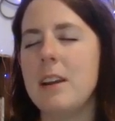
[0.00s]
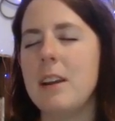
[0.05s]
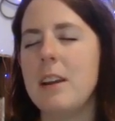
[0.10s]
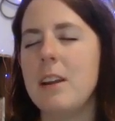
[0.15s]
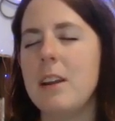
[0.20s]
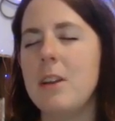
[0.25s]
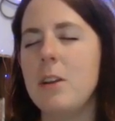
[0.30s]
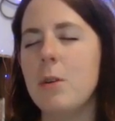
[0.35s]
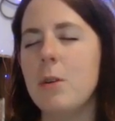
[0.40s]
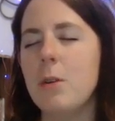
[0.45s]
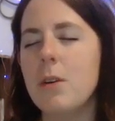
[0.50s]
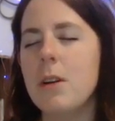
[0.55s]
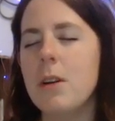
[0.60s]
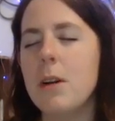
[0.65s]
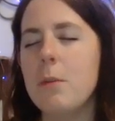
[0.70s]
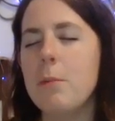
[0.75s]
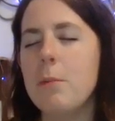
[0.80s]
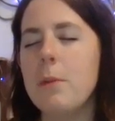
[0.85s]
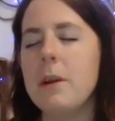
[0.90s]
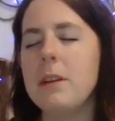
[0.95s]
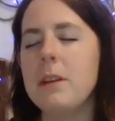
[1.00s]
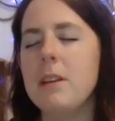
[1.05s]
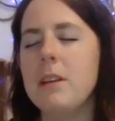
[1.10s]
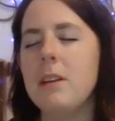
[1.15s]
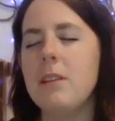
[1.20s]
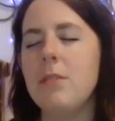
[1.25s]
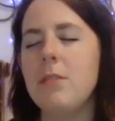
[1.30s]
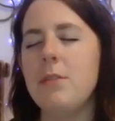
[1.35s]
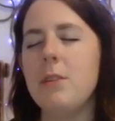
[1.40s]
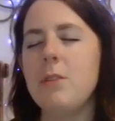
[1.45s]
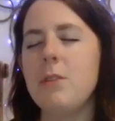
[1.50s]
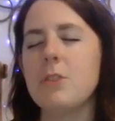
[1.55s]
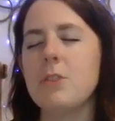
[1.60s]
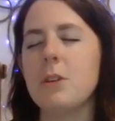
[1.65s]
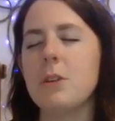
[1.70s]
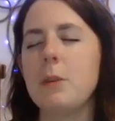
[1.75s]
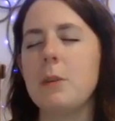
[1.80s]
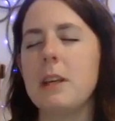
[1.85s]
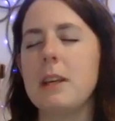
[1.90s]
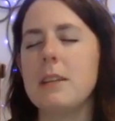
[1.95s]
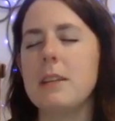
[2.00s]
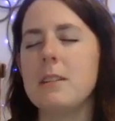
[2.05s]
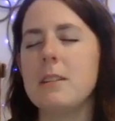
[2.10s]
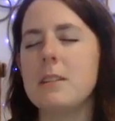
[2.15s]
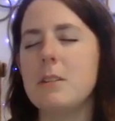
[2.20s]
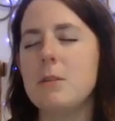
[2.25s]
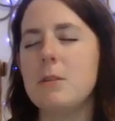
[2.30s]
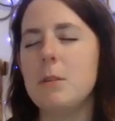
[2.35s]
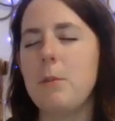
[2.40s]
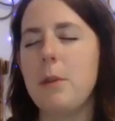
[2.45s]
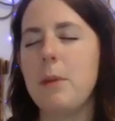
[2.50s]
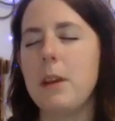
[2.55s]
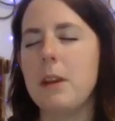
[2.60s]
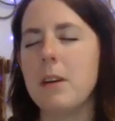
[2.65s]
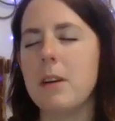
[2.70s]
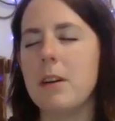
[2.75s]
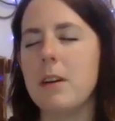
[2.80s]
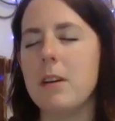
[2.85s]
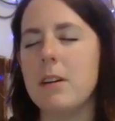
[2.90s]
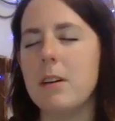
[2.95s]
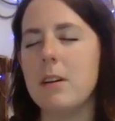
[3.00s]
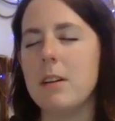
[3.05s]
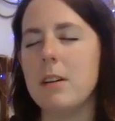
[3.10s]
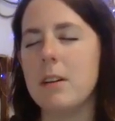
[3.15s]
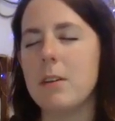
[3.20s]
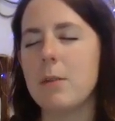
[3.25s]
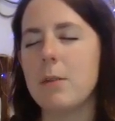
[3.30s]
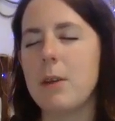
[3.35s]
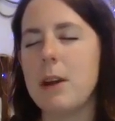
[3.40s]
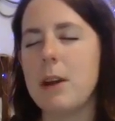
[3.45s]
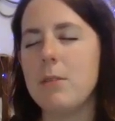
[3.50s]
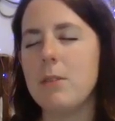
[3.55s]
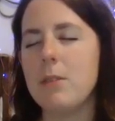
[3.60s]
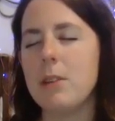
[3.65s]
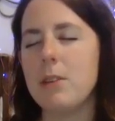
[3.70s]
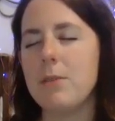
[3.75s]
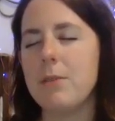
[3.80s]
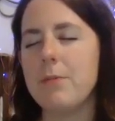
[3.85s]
your abundant future begins to appear all around you.